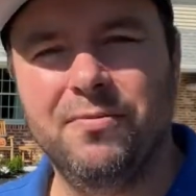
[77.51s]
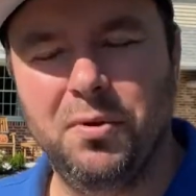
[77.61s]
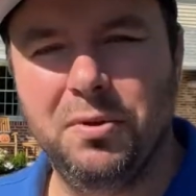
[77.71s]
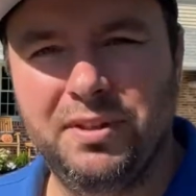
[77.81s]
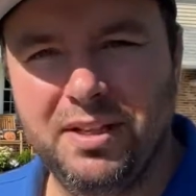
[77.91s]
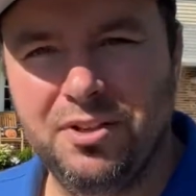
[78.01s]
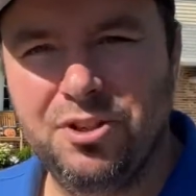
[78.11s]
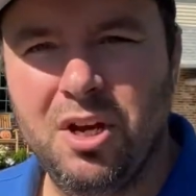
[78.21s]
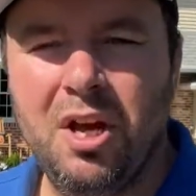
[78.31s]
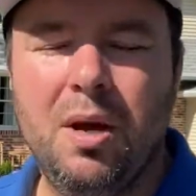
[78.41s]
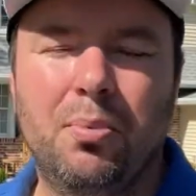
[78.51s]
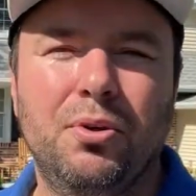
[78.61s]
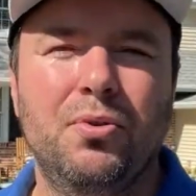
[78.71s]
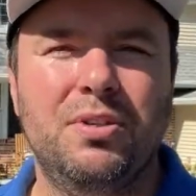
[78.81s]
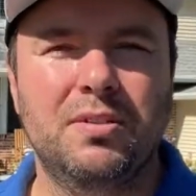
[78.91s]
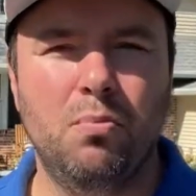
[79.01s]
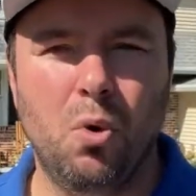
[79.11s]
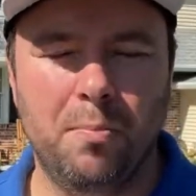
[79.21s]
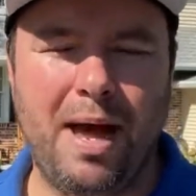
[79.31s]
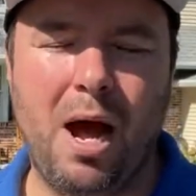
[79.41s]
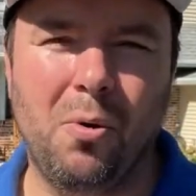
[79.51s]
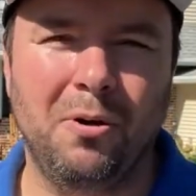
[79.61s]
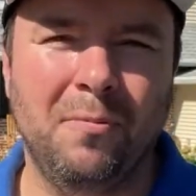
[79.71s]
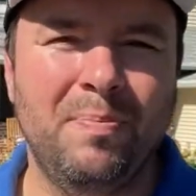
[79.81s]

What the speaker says: voltage produces more power.